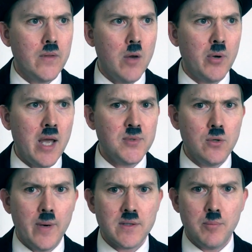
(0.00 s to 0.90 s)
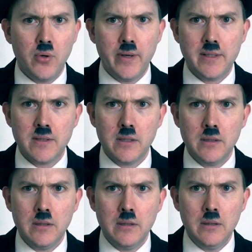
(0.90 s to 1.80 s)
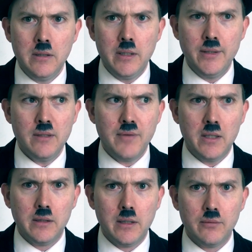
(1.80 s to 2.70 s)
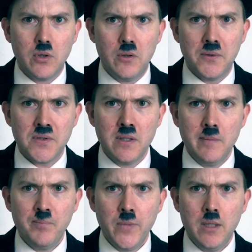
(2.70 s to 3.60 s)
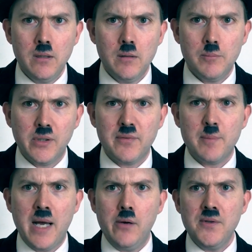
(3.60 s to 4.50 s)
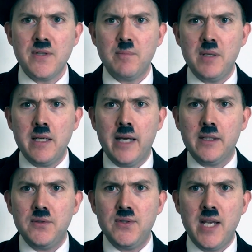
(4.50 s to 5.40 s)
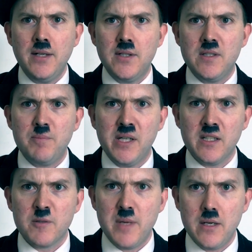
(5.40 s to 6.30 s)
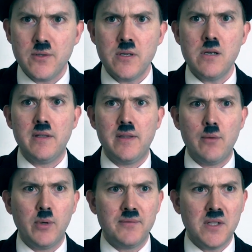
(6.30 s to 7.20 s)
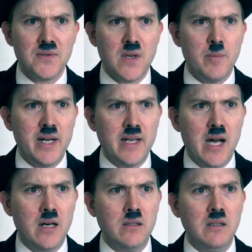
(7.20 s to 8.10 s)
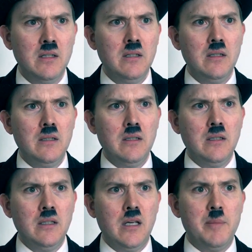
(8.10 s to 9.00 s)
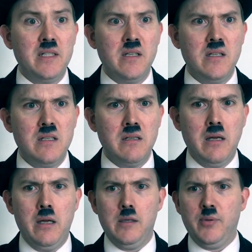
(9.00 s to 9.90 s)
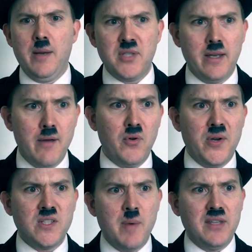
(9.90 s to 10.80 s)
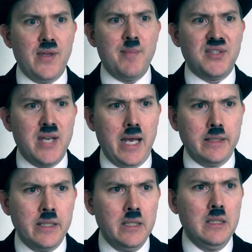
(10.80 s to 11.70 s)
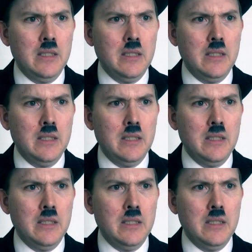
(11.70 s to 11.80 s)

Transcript: Though perhaps you raise a point. Inadvertently, of course. But if the powers that be had intended to punish me, surely they would have done so by now. I mean, perhaps I overestimate them a tad.